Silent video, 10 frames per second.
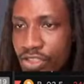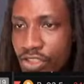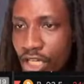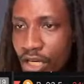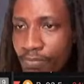the
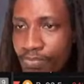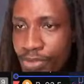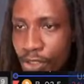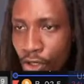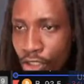top
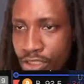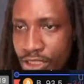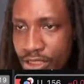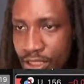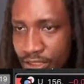
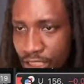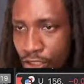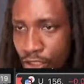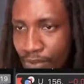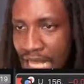because the
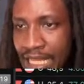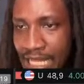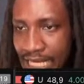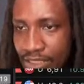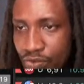setup
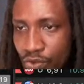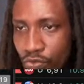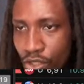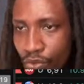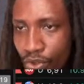aligns with
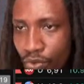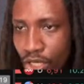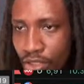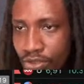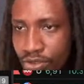what we
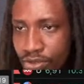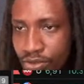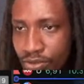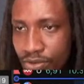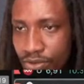want.
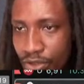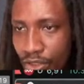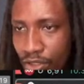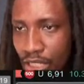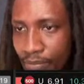
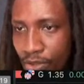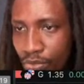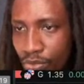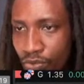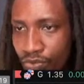So I'm going
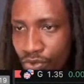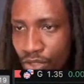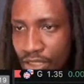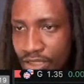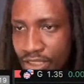to move
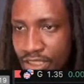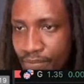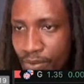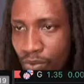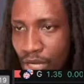USD
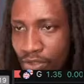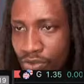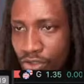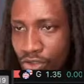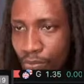JPY
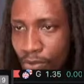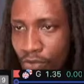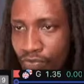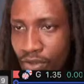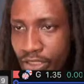to the top
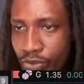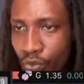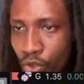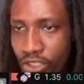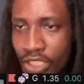of our
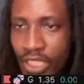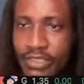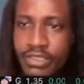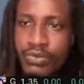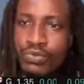watch
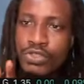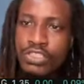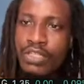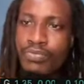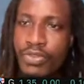list. We'll
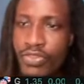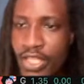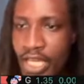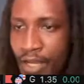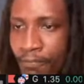just keep it
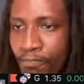there.